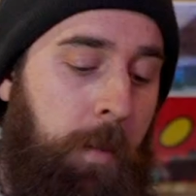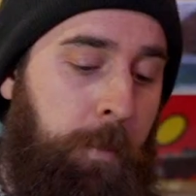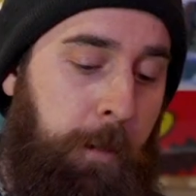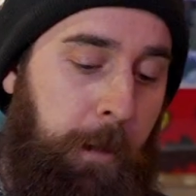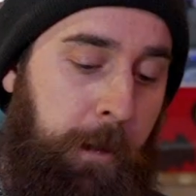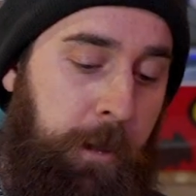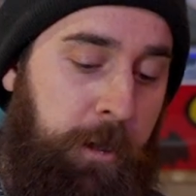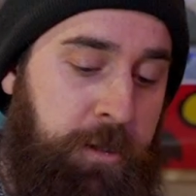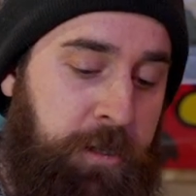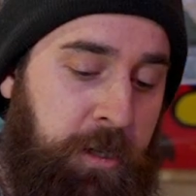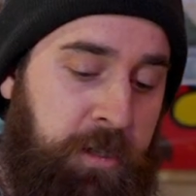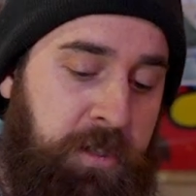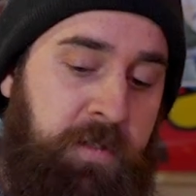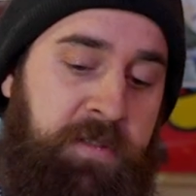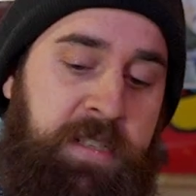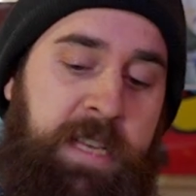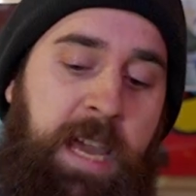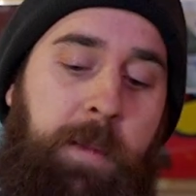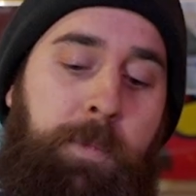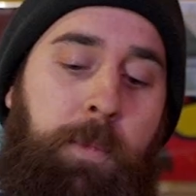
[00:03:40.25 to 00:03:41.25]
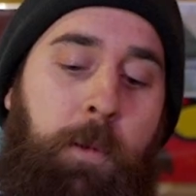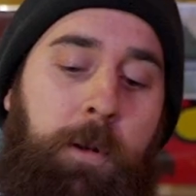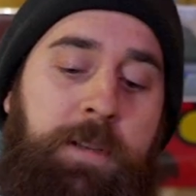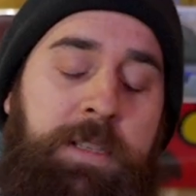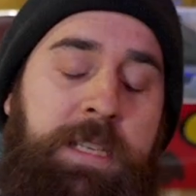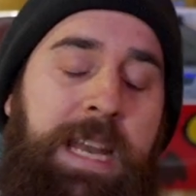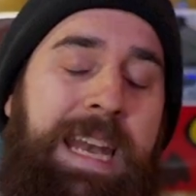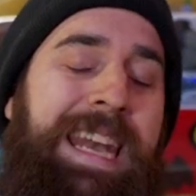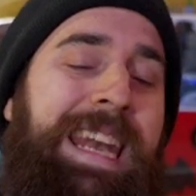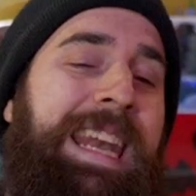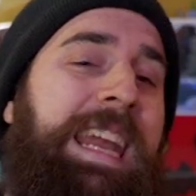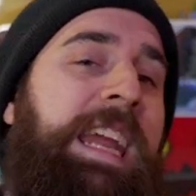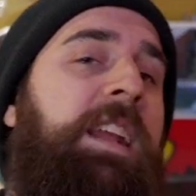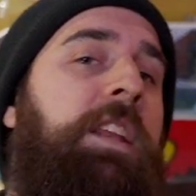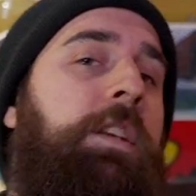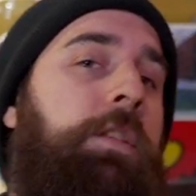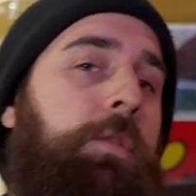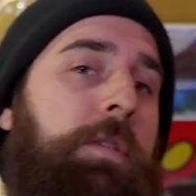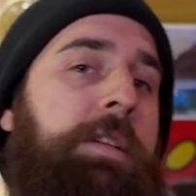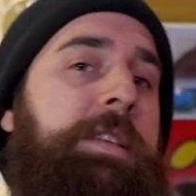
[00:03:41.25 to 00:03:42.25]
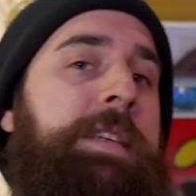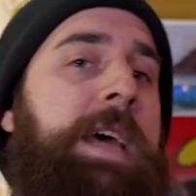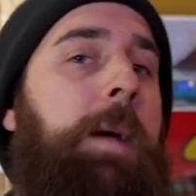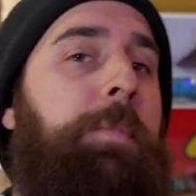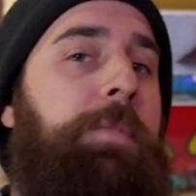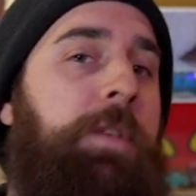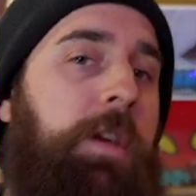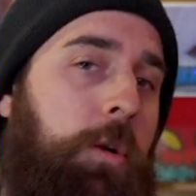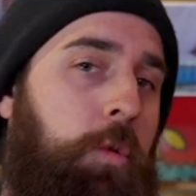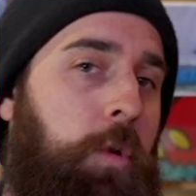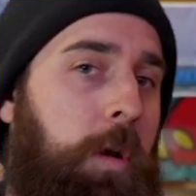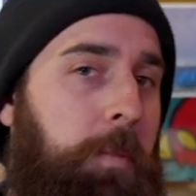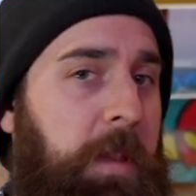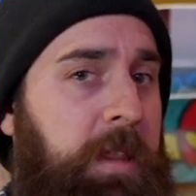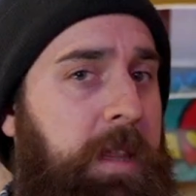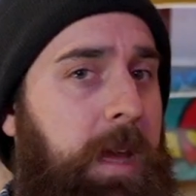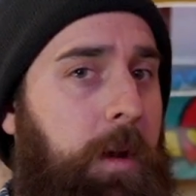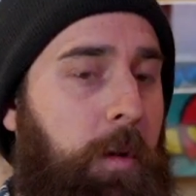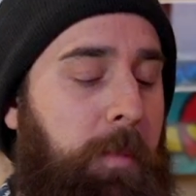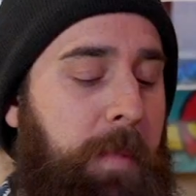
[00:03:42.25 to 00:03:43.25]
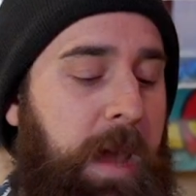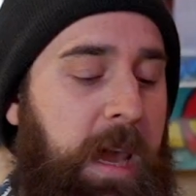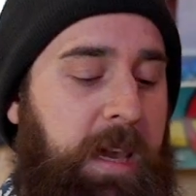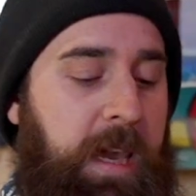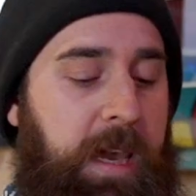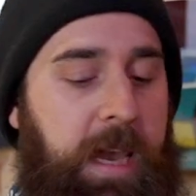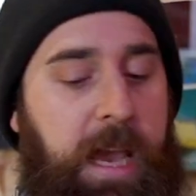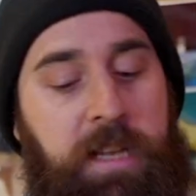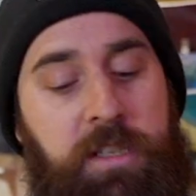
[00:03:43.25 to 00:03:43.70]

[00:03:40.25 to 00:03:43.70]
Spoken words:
Producers of skateboards needed to adapt the equipment they were making,